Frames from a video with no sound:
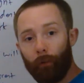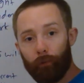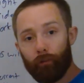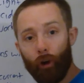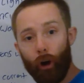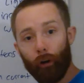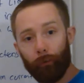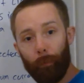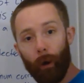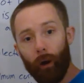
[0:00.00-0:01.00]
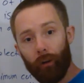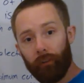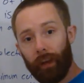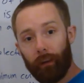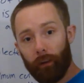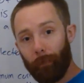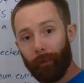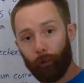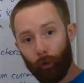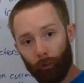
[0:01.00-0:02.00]
of charge per second,
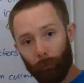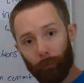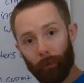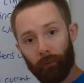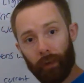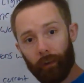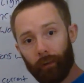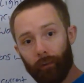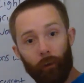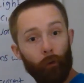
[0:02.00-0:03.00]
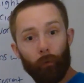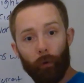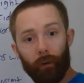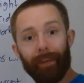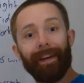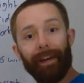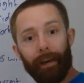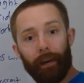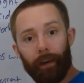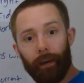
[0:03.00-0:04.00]
amount of coulombs per second, in other words,
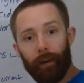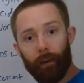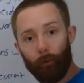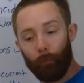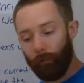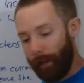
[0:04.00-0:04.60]
a number of